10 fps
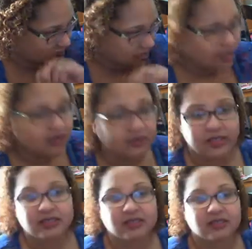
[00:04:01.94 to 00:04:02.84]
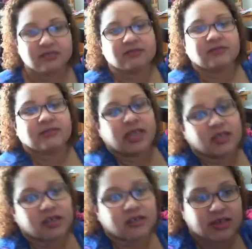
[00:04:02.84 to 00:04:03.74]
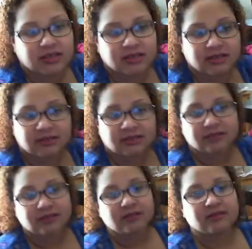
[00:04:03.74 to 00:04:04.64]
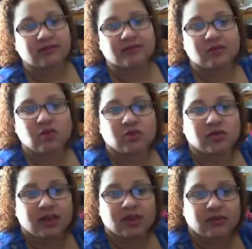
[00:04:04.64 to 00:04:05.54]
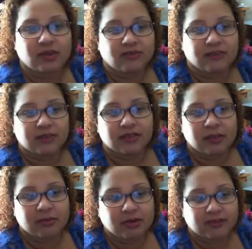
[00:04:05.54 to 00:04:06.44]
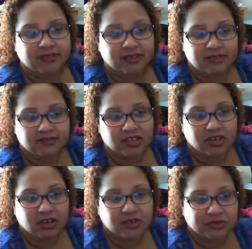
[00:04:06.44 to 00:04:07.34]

Anyways, I digress. Totally got away from the topic of this video.